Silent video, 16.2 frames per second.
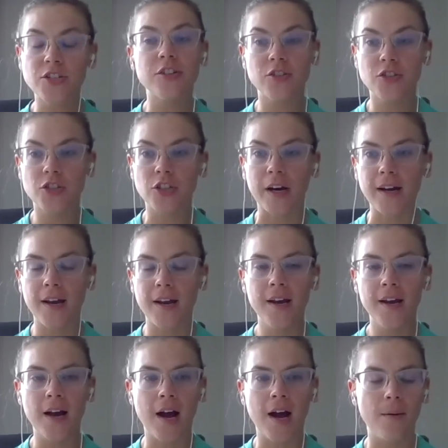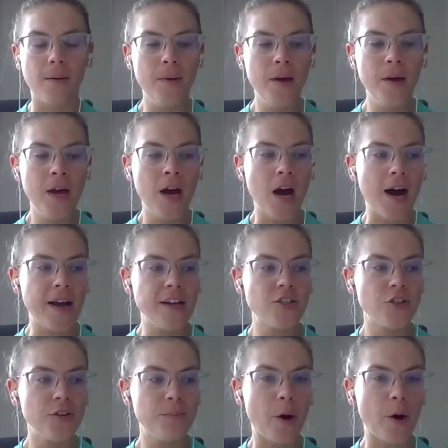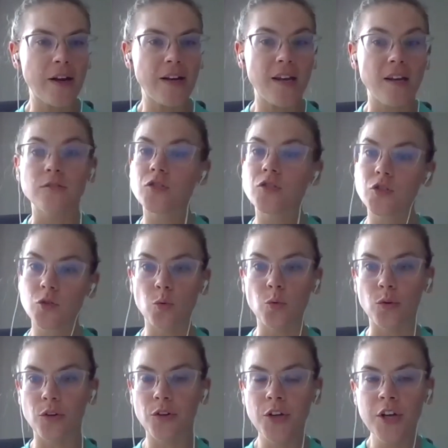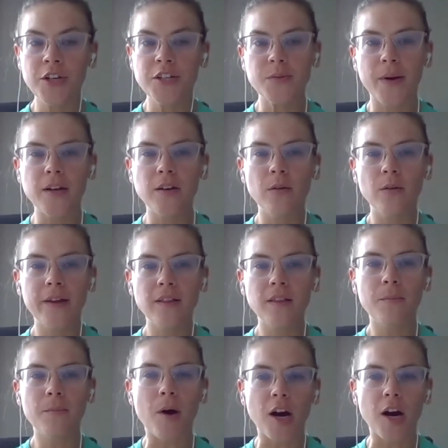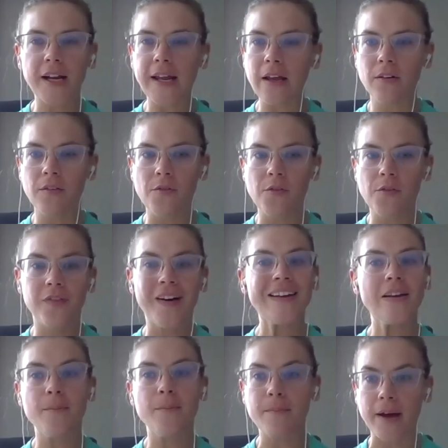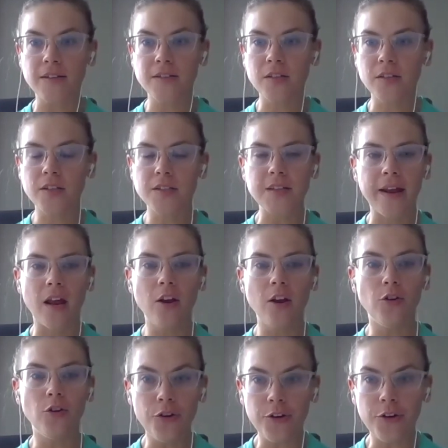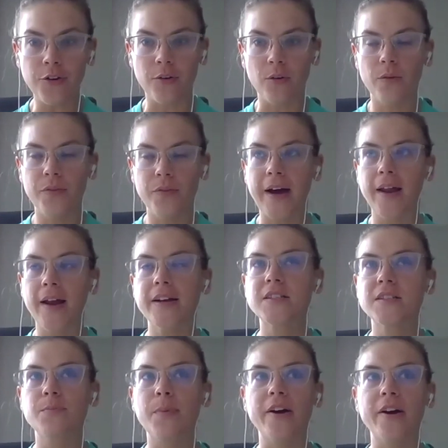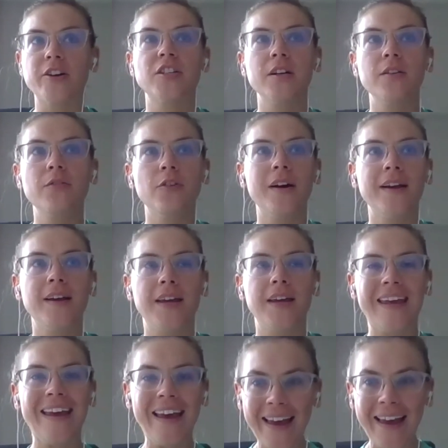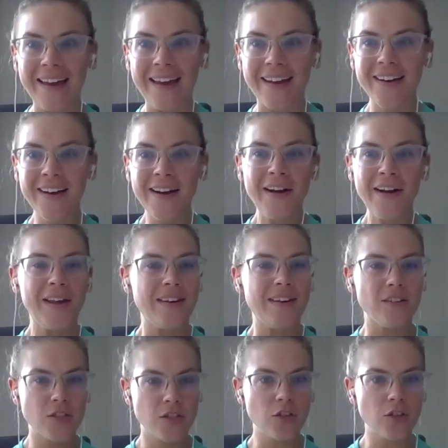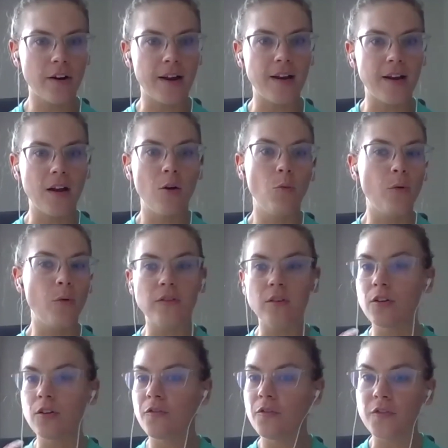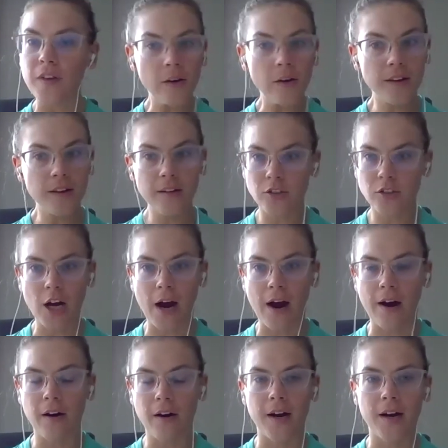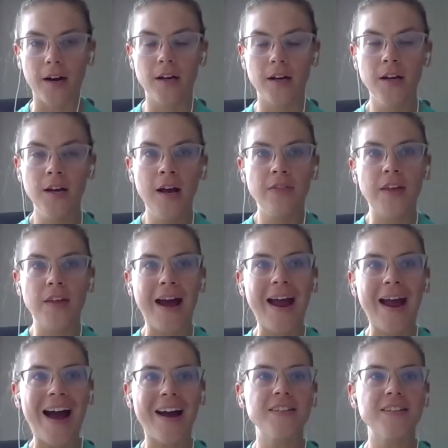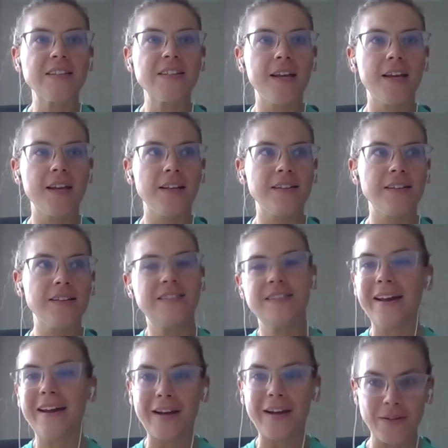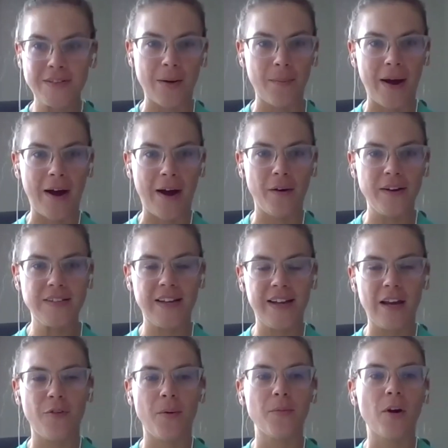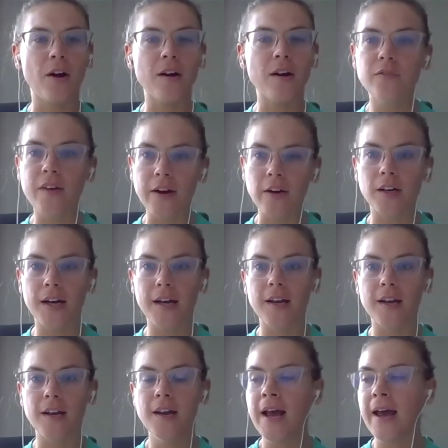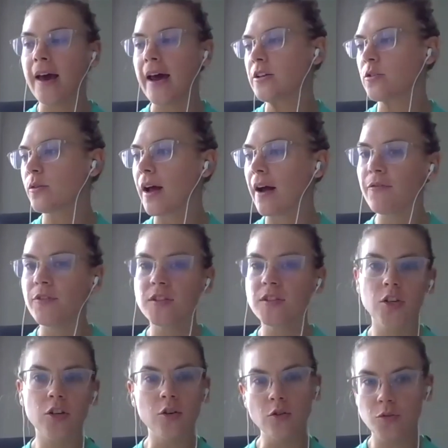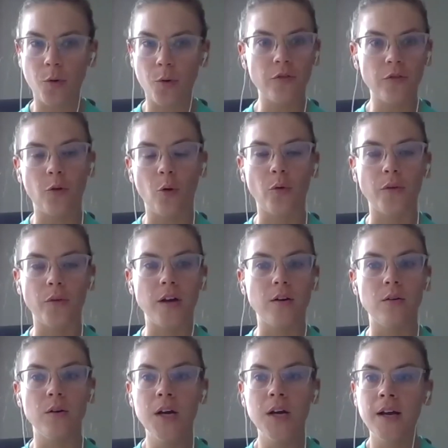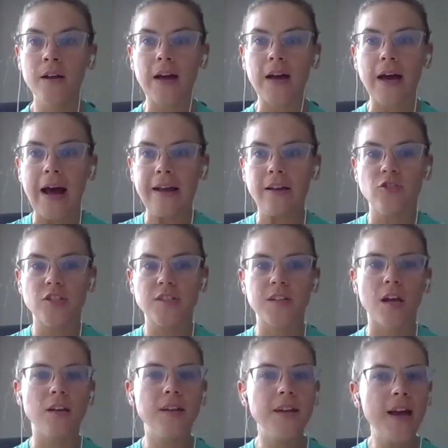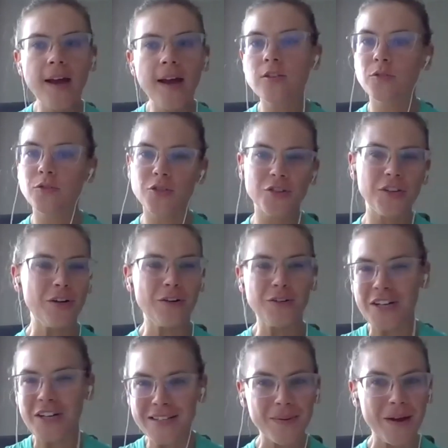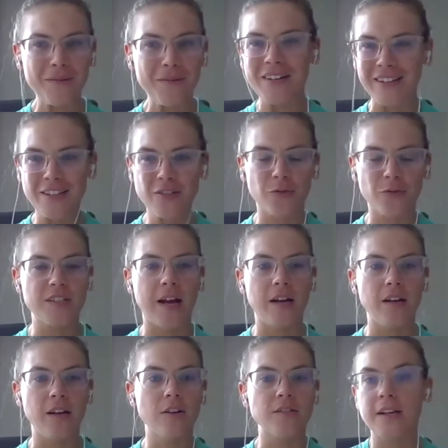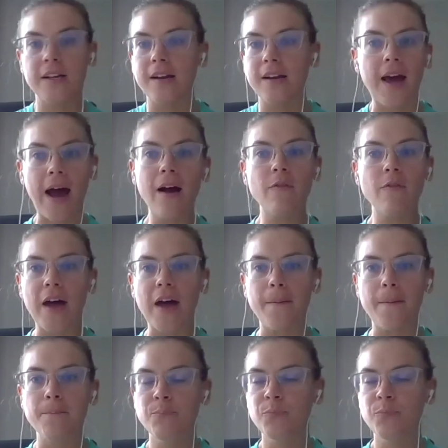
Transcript: and training. Um, I took marketing in school. So I knew like the marketing fundamentals, and I knew that especially for a kid getting started with very little track record, that I had to stand out somehow. It's like if I'm not a veteran, I don't have this huge portfolio that I can just say, yeah, yeah, don't, tr- you know, trust me, I've done this for 10 years. I didn't have that.